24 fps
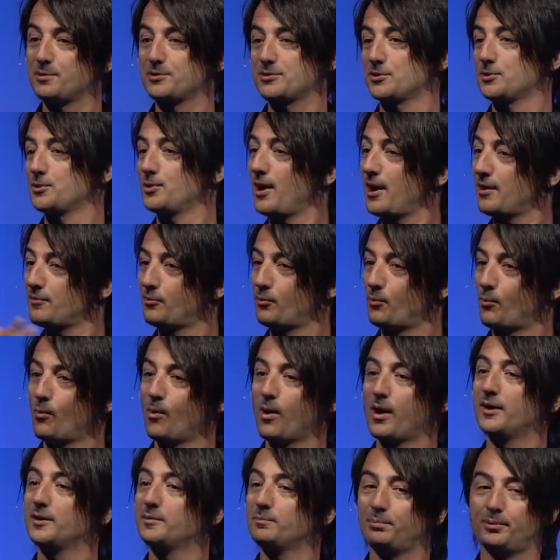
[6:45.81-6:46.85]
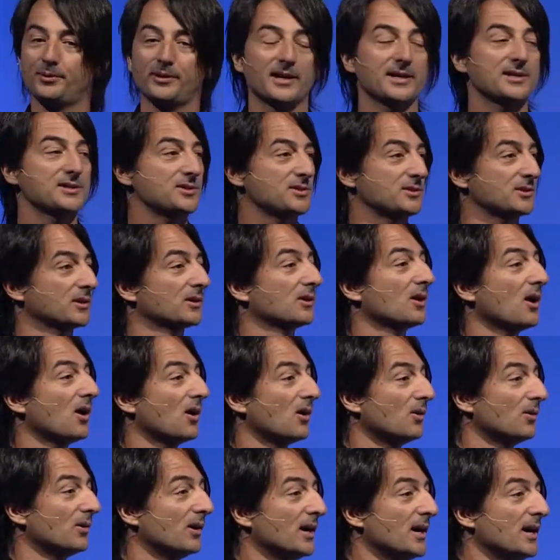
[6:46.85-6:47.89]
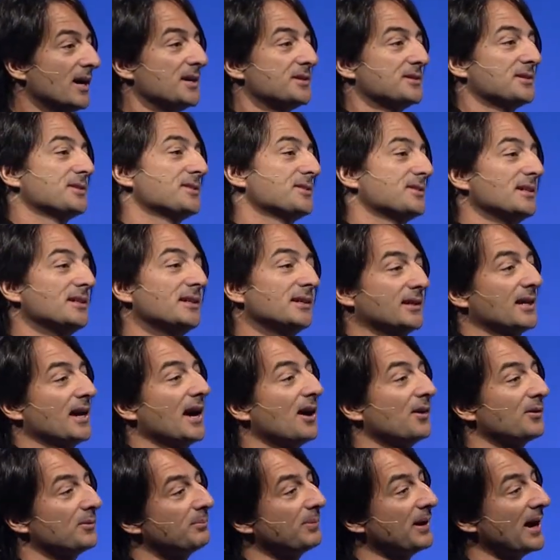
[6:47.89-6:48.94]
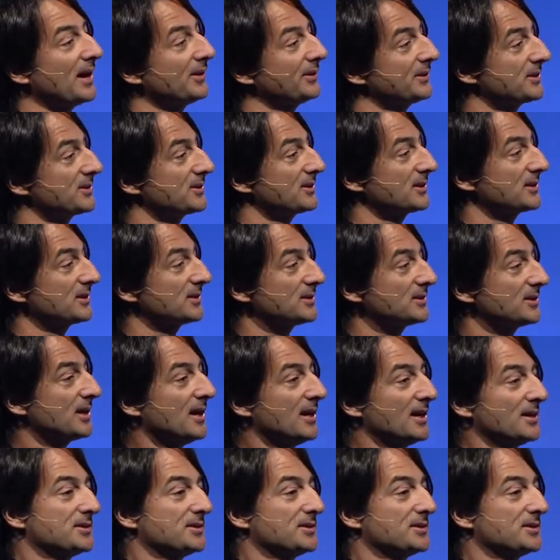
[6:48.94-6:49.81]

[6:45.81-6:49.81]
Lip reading: so you have one place to go to see account balances,